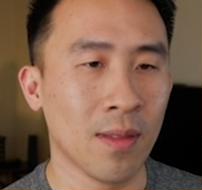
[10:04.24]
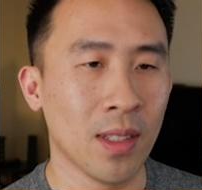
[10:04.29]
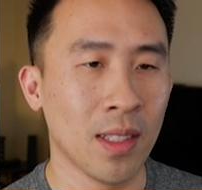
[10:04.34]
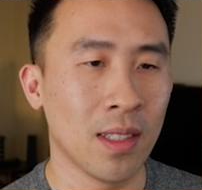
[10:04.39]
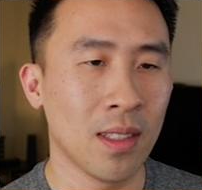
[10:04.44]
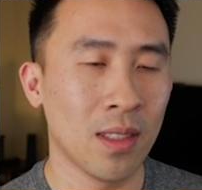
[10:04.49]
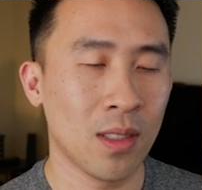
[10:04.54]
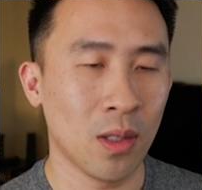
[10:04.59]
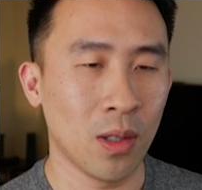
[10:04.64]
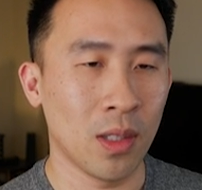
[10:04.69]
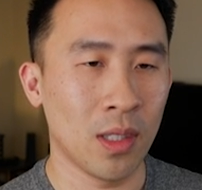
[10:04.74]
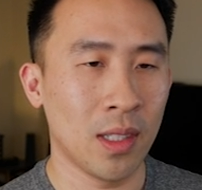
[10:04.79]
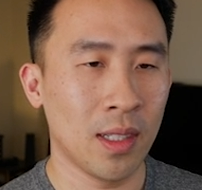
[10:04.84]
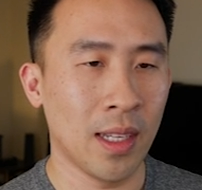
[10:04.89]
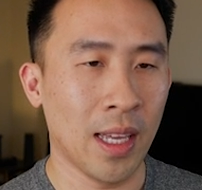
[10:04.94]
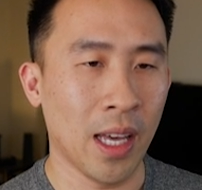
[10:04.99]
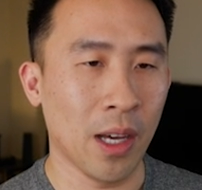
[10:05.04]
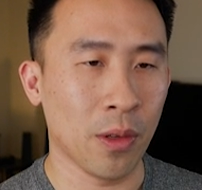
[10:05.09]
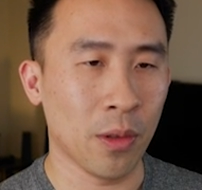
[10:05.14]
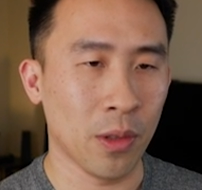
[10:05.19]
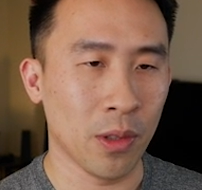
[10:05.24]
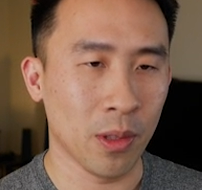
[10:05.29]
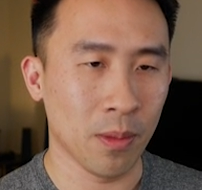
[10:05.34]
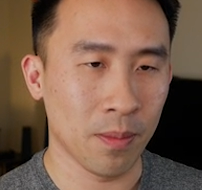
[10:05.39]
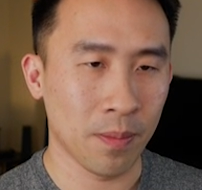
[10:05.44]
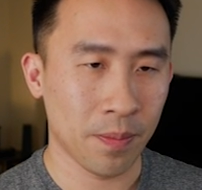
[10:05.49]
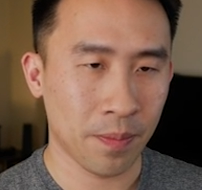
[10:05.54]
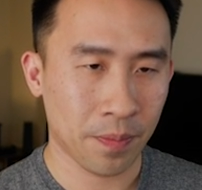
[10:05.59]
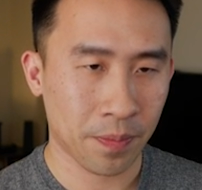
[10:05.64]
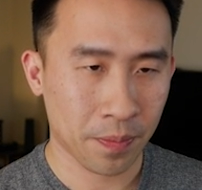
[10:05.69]
of this search
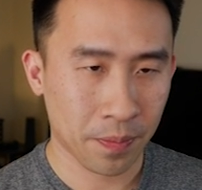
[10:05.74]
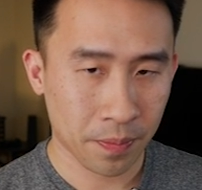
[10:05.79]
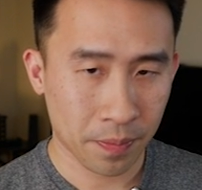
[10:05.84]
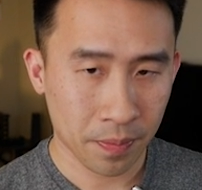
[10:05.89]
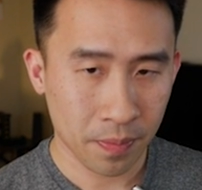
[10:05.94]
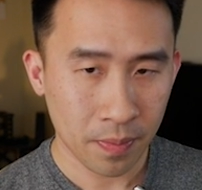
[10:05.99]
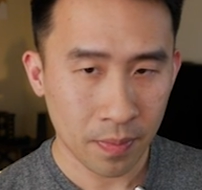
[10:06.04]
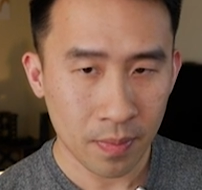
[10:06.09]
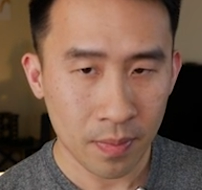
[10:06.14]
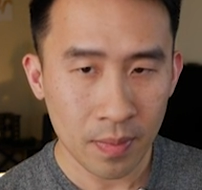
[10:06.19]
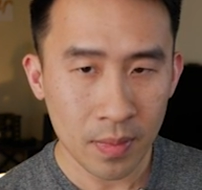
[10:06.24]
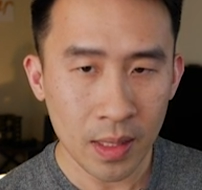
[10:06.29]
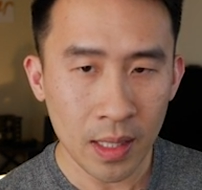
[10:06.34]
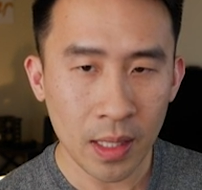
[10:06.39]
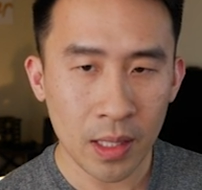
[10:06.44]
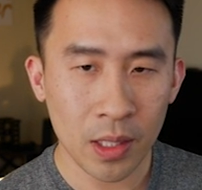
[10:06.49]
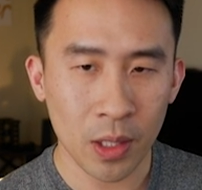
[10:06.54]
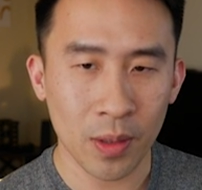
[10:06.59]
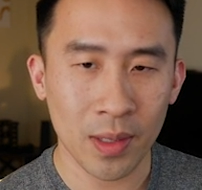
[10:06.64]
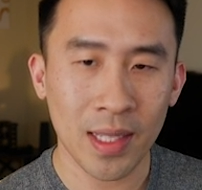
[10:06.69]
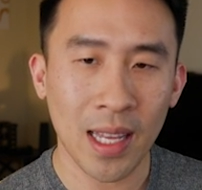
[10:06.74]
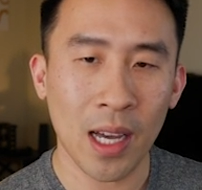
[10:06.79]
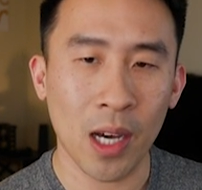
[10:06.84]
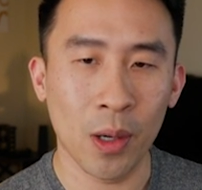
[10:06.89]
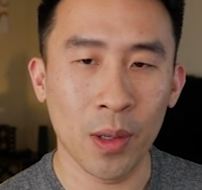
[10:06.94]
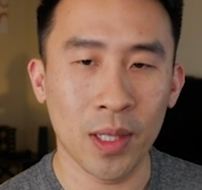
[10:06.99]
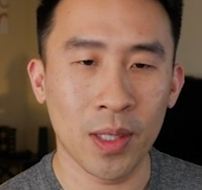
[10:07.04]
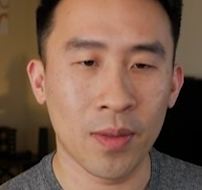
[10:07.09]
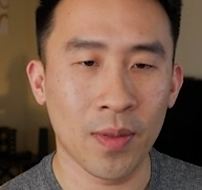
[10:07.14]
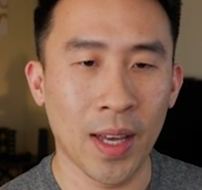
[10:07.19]
algorithm. So it's not
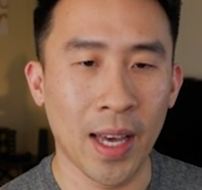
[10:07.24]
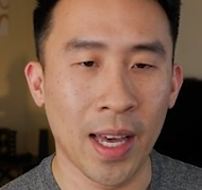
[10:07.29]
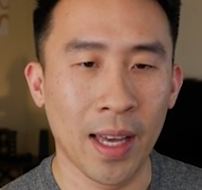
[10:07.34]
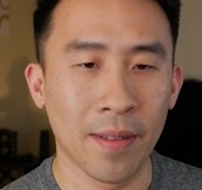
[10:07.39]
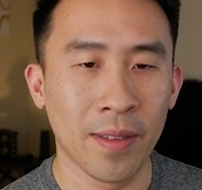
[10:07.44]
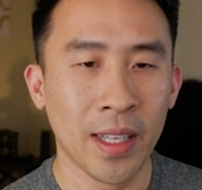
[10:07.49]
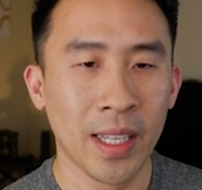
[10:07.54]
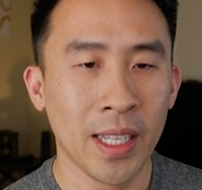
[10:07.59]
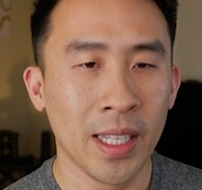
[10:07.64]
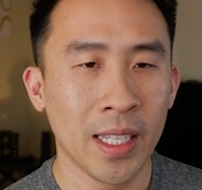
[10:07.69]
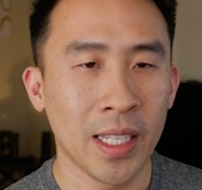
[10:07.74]
always five.